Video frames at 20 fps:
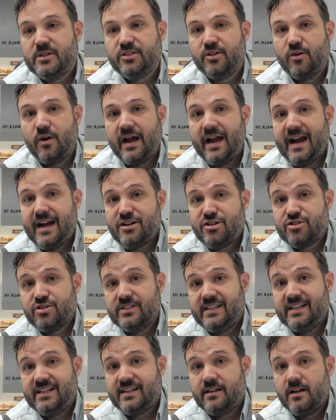So I
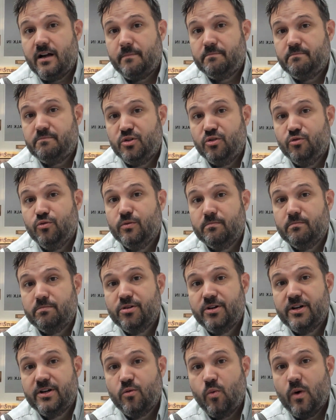actually ended up doing
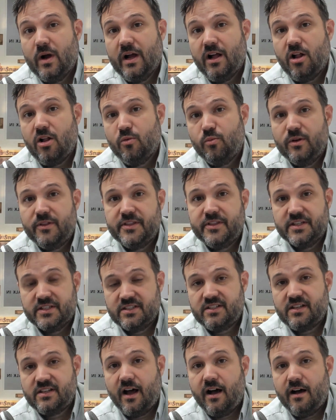pretty well with the
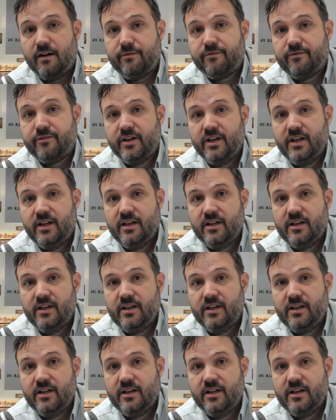stuff,